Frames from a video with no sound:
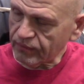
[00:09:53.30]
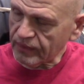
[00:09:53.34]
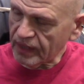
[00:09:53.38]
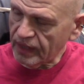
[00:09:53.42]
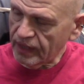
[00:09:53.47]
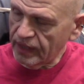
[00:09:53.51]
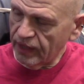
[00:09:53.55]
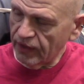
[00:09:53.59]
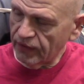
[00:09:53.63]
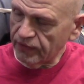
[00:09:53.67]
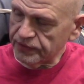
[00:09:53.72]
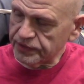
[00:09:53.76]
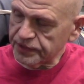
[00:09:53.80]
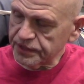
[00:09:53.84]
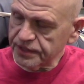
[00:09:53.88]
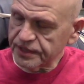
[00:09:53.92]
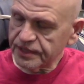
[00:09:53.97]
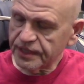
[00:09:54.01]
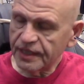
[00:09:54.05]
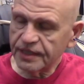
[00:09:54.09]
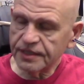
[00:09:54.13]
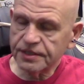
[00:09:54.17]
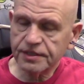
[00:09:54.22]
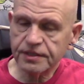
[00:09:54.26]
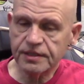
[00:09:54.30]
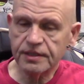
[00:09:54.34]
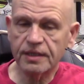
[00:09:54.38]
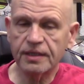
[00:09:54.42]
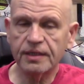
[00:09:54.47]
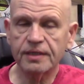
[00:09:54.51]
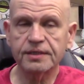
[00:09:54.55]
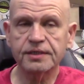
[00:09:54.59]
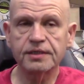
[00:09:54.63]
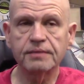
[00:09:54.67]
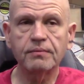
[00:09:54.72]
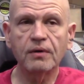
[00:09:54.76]
Here in the States,
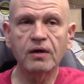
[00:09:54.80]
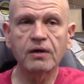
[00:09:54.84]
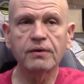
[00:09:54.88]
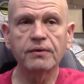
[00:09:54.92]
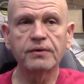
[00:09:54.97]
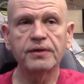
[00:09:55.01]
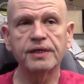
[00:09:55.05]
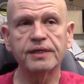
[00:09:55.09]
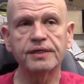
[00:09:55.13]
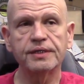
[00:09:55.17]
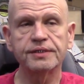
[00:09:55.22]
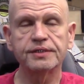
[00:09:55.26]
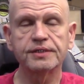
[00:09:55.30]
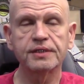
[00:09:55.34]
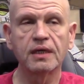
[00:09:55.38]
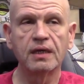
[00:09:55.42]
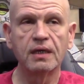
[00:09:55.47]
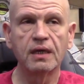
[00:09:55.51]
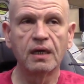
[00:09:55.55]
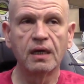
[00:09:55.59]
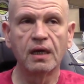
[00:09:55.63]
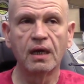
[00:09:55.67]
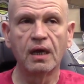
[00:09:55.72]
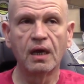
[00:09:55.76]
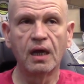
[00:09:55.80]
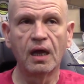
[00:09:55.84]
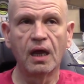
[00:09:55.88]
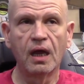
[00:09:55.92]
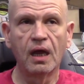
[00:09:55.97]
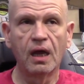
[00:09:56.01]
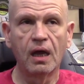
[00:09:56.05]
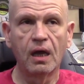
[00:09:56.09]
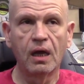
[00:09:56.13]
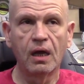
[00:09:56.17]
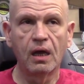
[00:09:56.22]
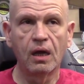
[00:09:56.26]
uh, tomorrow is
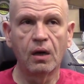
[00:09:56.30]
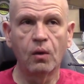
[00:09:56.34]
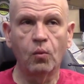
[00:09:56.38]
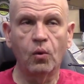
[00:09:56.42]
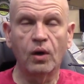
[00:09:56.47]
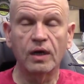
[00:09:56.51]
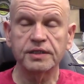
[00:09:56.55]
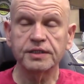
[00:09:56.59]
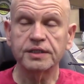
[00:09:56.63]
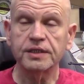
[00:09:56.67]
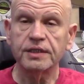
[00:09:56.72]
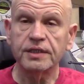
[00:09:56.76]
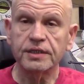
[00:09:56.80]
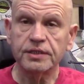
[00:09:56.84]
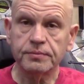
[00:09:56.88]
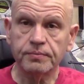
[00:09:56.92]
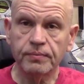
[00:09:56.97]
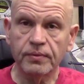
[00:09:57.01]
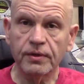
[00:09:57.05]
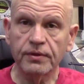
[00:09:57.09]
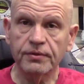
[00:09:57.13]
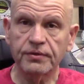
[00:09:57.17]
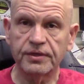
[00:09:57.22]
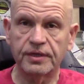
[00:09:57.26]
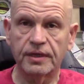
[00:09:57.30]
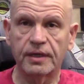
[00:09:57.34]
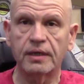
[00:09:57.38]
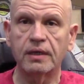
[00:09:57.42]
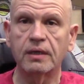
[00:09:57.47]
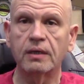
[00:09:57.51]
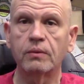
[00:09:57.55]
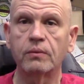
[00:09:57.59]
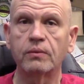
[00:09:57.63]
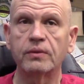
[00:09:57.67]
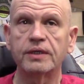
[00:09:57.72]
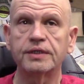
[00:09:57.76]
Washington's birthday,
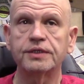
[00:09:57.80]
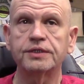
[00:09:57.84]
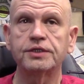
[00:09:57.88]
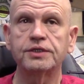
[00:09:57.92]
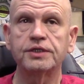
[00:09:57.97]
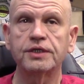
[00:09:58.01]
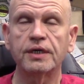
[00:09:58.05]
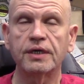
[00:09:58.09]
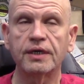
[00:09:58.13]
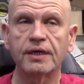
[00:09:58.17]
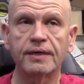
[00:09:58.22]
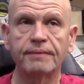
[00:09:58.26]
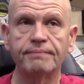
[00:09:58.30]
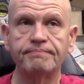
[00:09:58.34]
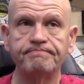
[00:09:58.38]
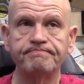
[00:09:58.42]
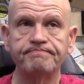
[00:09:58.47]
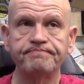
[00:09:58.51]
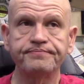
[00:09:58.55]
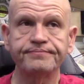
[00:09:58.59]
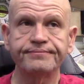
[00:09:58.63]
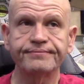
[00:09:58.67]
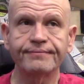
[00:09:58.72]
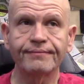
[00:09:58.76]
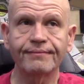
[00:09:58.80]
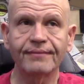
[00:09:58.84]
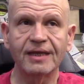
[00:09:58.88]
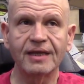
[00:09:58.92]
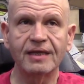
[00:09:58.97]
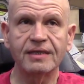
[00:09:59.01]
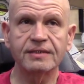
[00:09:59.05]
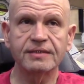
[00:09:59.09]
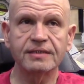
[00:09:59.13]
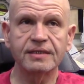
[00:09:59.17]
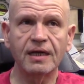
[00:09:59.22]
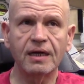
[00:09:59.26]
which uh,
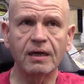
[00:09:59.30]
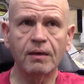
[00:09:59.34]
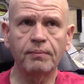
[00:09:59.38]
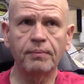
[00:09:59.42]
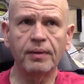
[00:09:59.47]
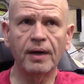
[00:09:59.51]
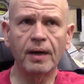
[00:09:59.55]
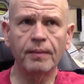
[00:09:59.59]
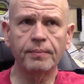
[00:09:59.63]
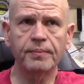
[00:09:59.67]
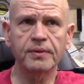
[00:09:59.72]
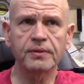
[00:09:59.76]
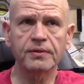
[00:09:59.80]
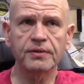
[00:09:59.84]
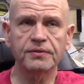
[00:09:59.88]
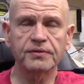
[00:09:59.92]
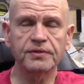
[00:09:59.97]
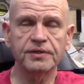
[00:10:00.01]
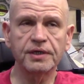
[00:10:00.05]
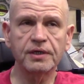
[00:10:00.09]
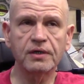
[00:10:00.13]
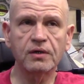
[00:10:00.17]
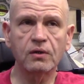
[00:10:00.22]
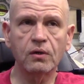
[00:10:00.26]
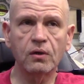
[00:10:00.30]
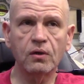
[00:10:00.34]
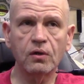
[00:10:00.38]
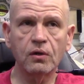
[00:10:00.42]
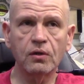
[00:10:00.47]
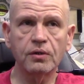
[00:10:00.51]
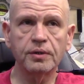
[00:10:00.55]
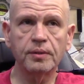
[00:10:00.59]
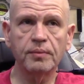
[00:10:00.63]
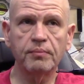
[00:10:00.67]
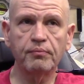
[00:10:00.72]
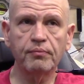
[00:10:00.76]
is now popularly
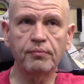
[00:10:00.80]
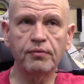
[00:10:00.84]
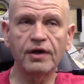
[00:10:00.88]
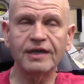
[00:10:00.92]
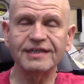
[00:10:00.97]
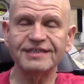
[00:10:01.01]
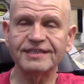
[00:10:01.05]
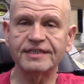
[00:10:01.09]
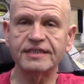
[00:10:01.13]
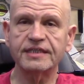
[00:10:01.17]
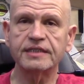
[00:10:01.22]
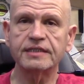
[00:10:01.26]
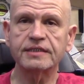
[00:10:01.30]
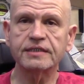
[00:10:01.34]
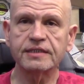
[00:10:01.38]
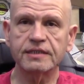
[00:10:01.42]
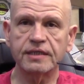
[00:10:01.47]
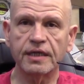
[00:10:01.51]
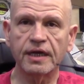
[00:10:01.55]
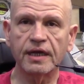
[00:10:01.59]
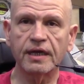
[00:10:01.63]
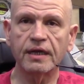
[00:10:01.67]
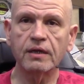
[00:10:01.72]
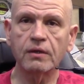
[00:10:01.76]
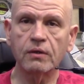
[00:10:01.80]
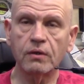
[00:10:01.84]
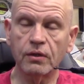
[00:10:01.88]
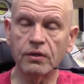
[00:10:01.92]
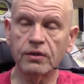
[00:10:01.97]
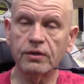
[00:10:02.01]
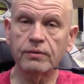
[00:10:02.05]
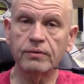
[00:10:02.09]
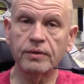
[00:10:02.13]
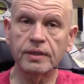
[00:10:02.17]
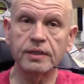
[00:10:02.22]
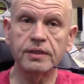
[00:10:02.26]
called President's Day,
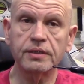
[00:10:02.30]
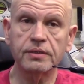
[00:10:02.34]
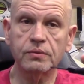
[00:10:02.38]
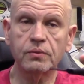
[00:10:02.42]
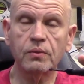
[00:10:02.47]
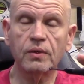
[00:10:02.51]
although it is